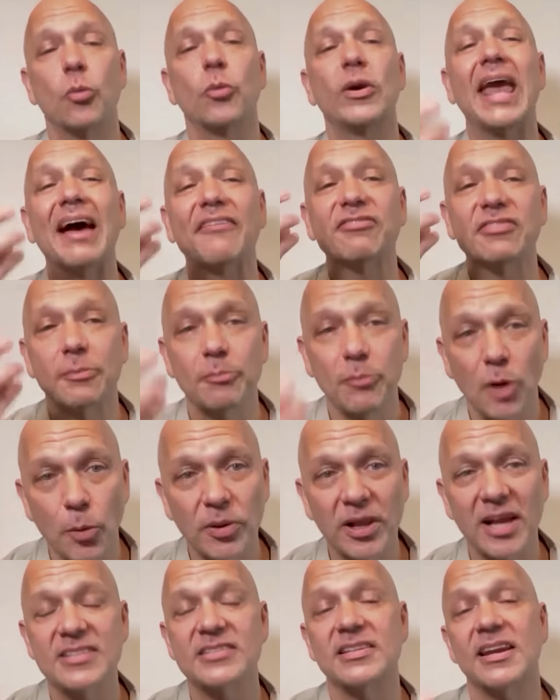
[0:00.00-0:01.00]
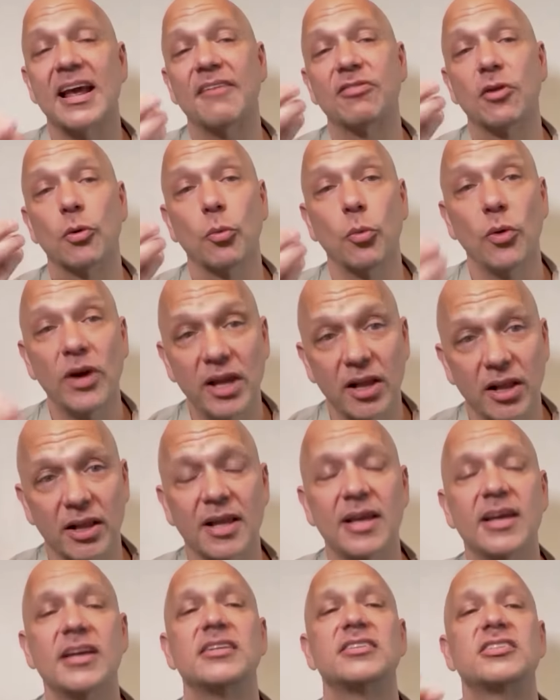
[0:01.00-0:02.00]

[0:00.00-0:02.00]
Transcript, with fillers: We have to mobilize and have the will